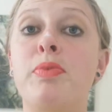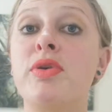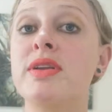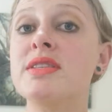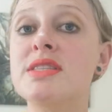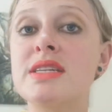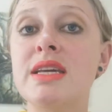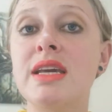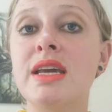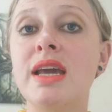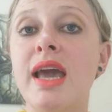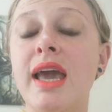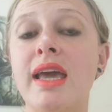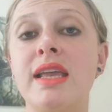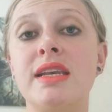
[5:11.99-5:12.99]
printing
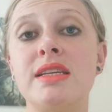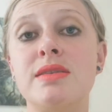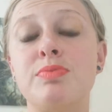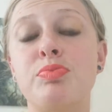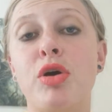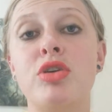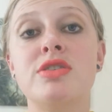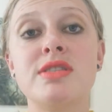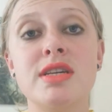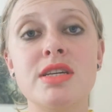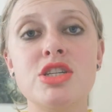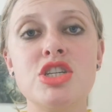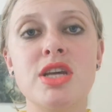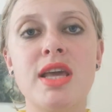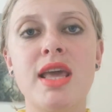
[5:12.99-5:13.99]
and
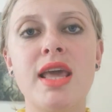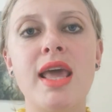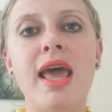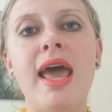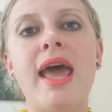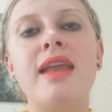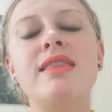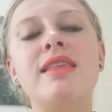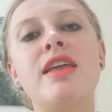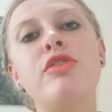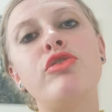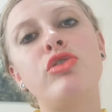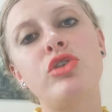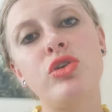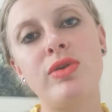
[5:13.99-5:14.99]
postage. And then
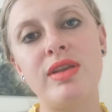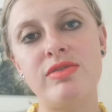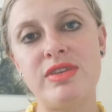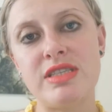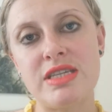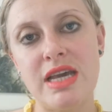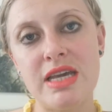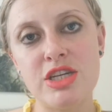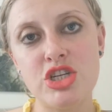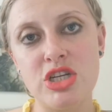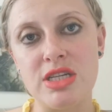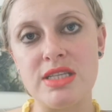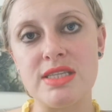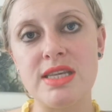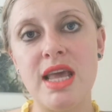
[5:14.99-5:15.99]
for your
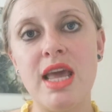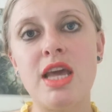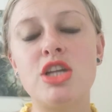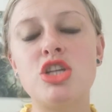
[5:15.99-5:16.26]
invitations,